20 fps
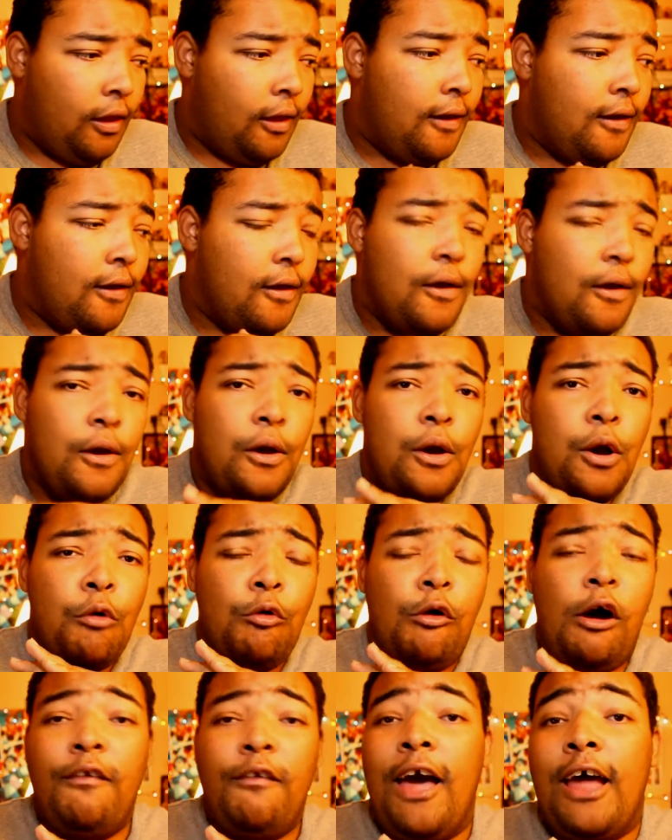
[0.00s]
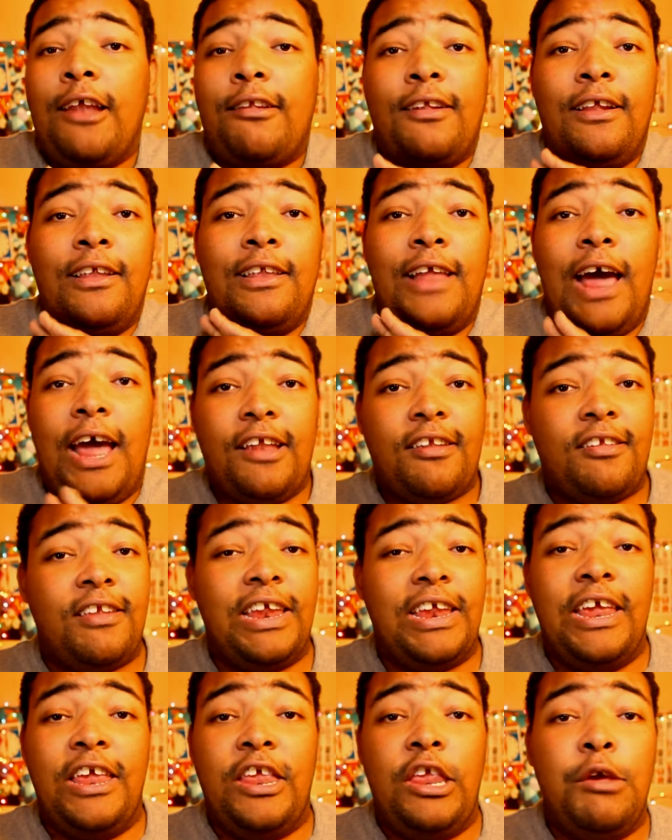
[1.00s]
Yeah, don't
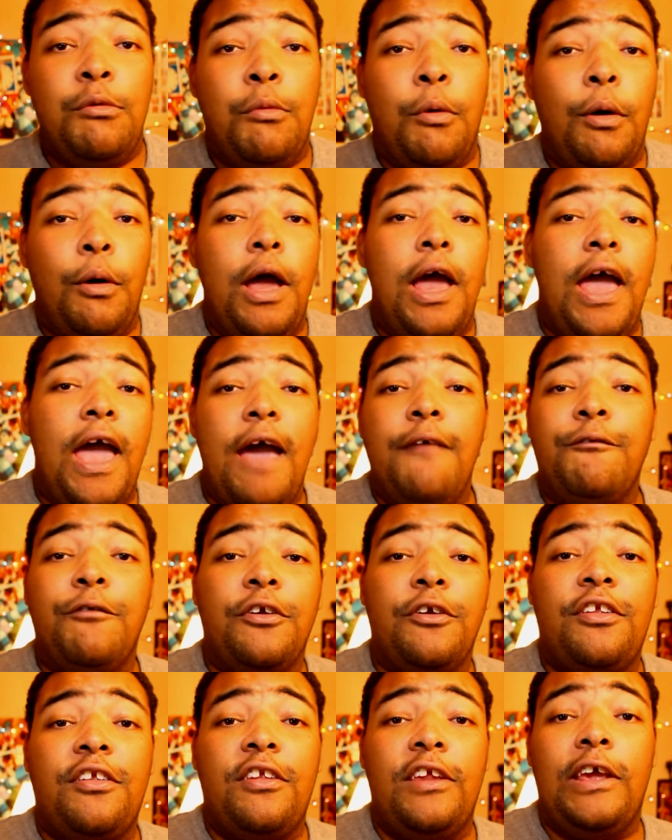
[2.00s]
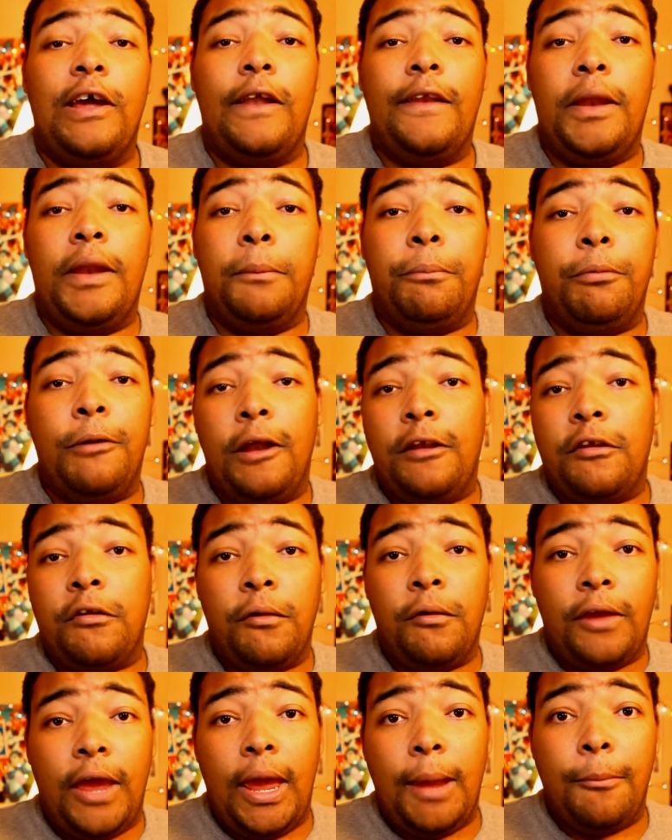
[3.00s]
sing like that. It hurts. See on the
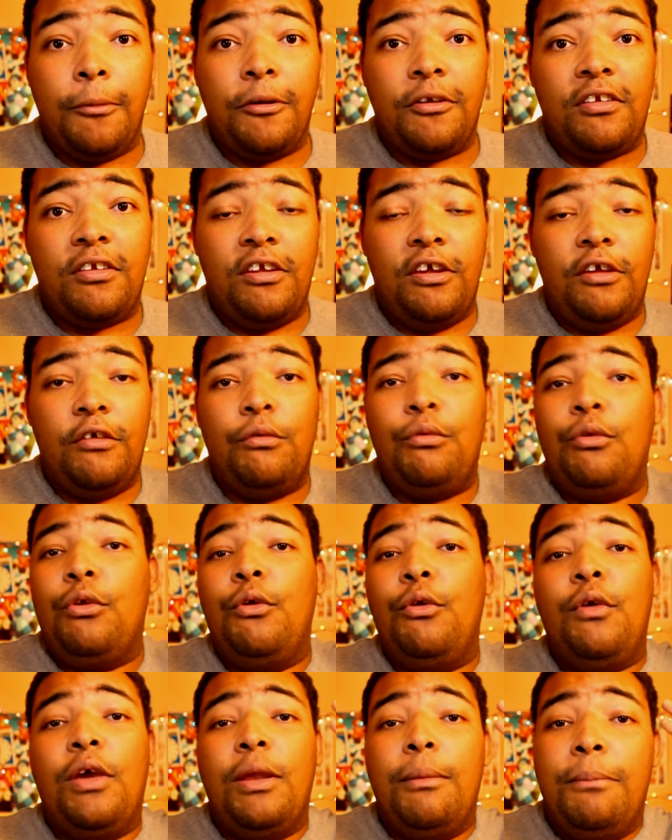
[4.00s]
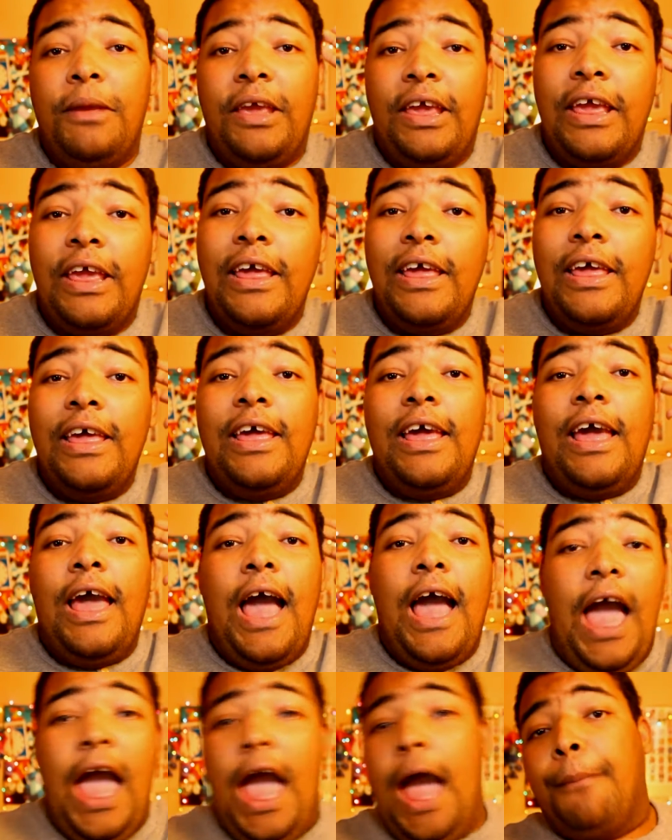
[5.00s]
Impractical Gamer, so you can be
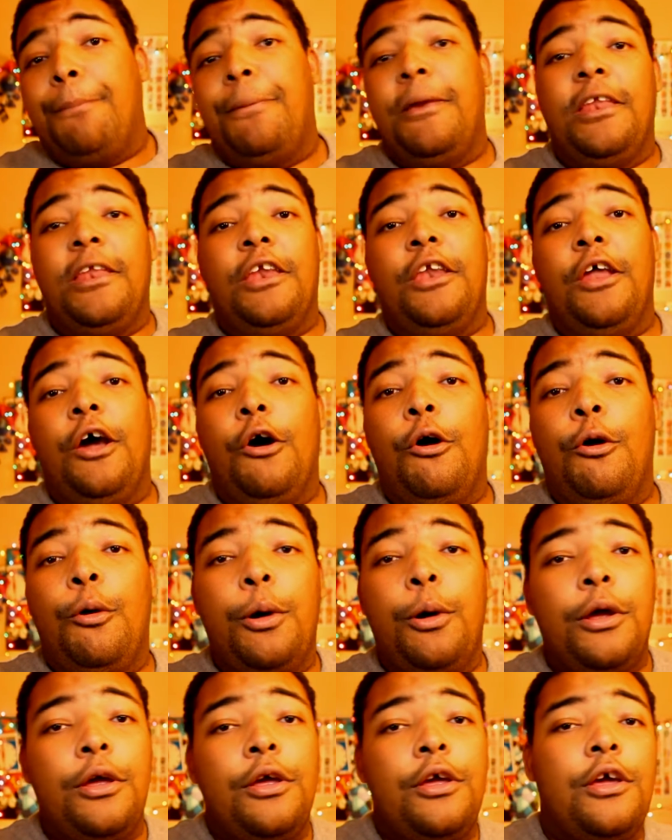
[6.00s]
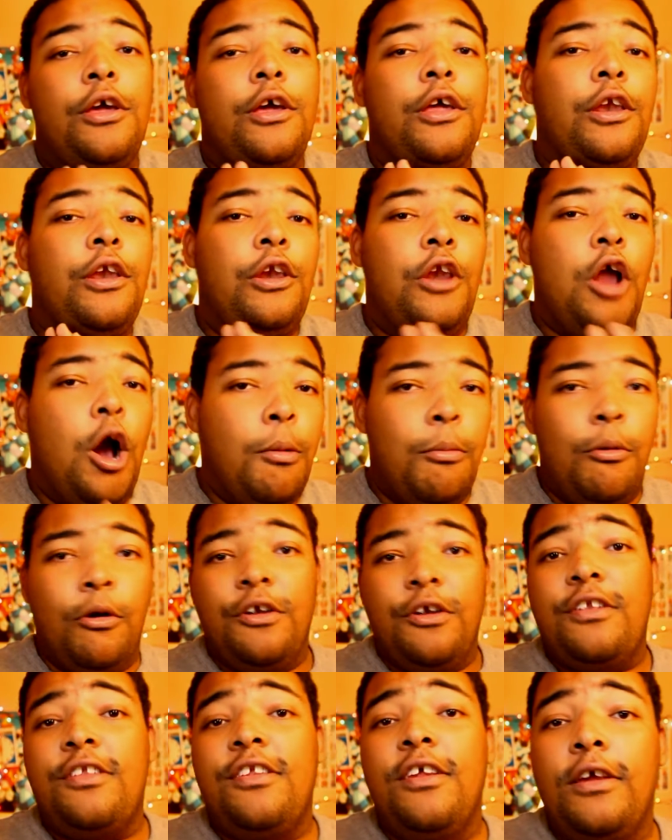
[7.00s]
happy to know no
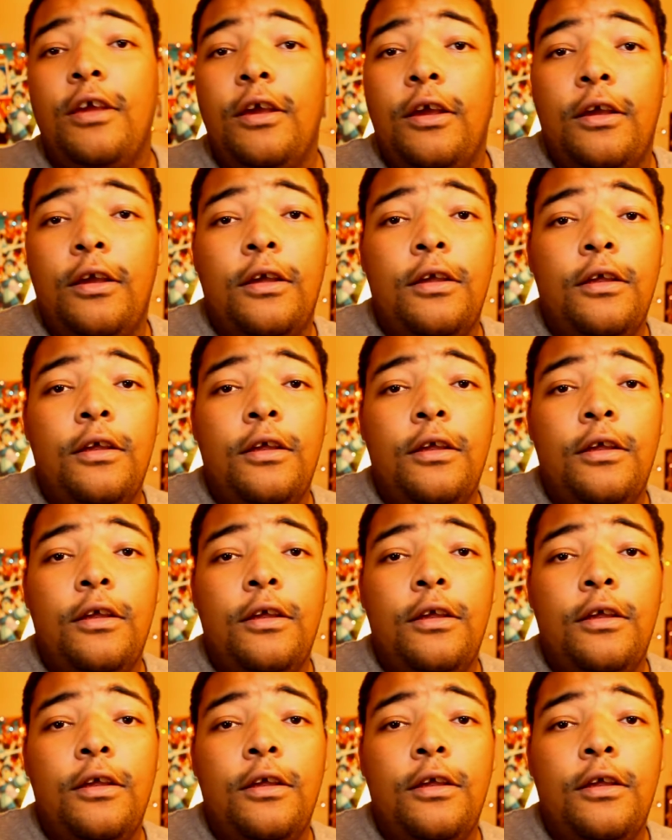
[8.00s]
more singing.